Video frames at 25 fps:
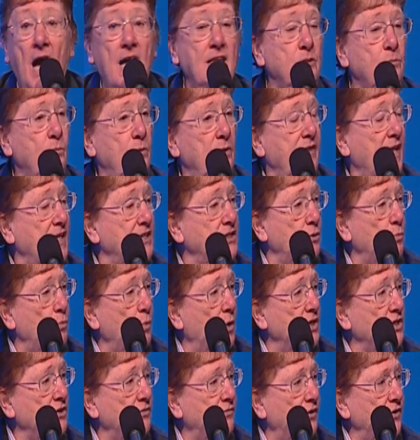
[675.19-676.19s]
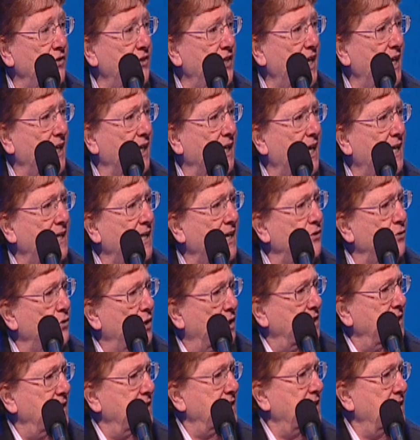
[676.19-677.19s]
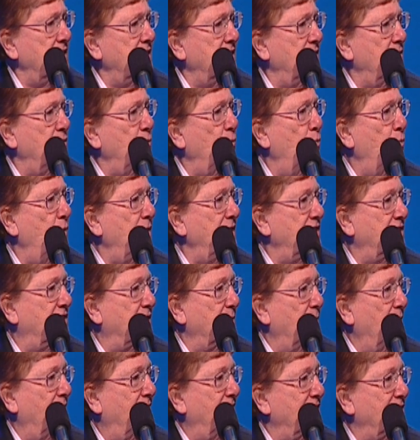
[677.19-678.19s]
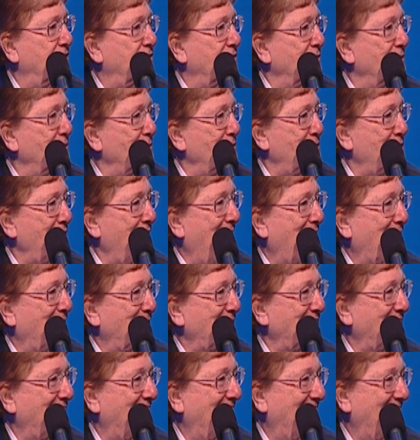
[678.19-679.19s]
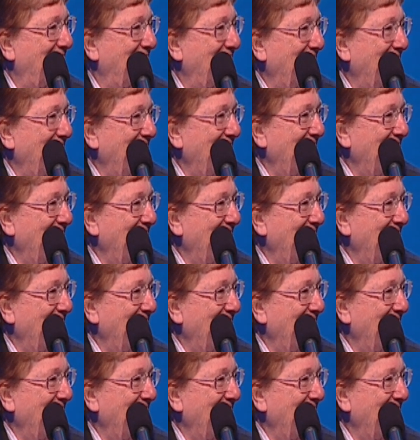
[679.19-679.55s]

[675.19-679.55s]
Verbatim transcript: I said, Well, that's a wonderful thing. And I thought, Listen to the wisdom of this little child, huh?